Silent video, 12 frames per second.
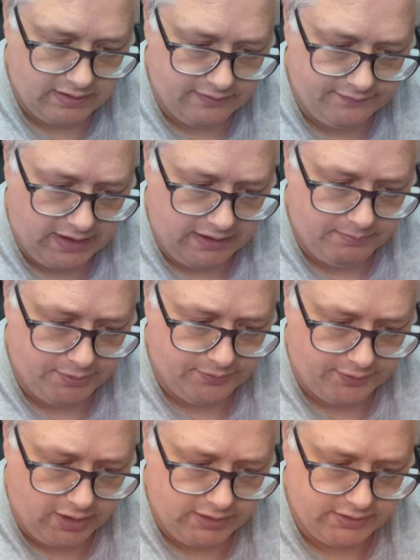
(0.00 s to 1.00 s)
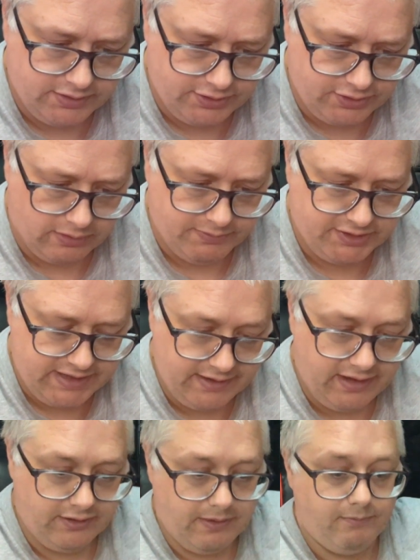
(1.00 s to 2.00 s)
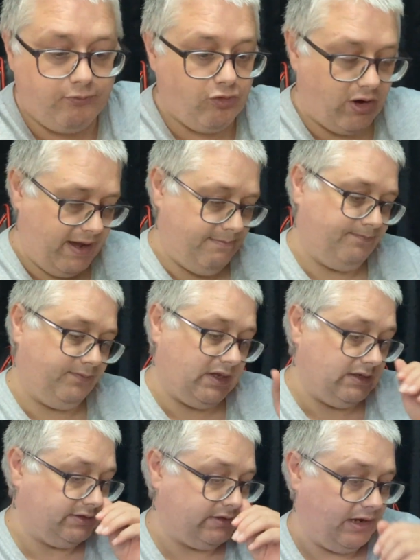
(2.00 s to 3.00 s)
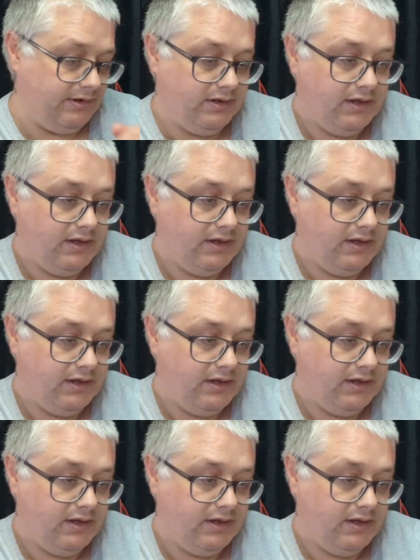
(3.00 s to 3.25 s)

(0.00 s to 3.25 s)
they provide to stop sending them. Right. So